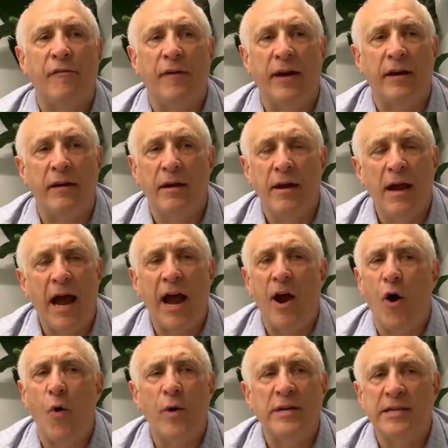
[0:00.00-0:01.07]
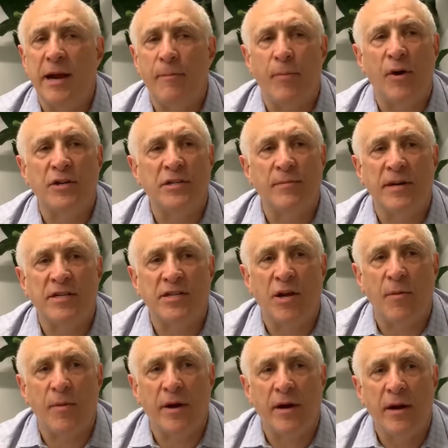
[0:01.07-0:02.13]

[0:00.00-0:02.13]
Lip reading: and I always had bugs in my stomach.